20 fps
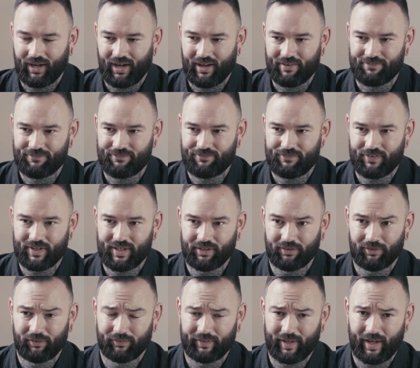I
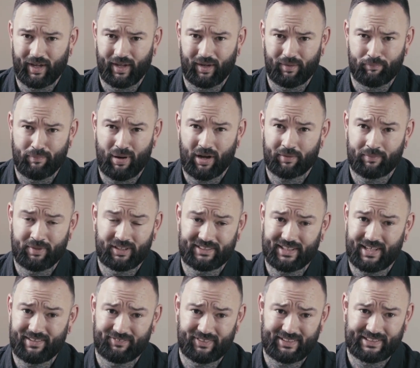feel that Marama
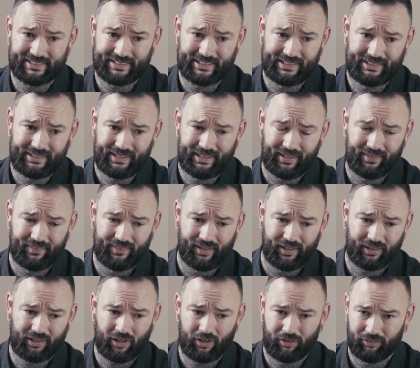Davidson,
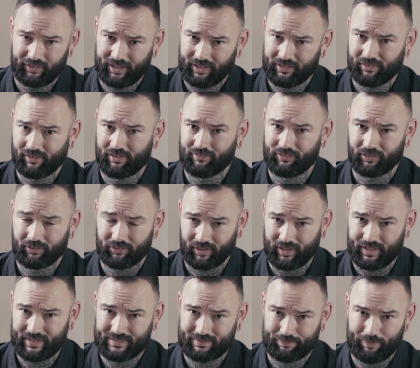the co-leader of the
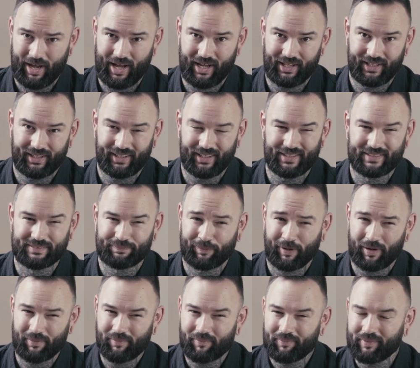Greens Party, is
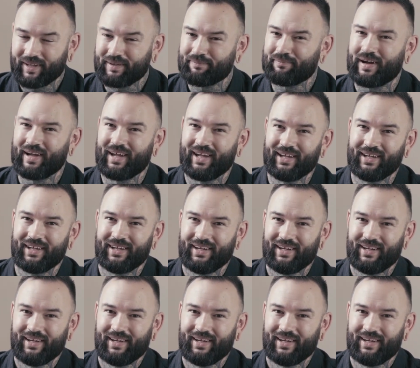probably my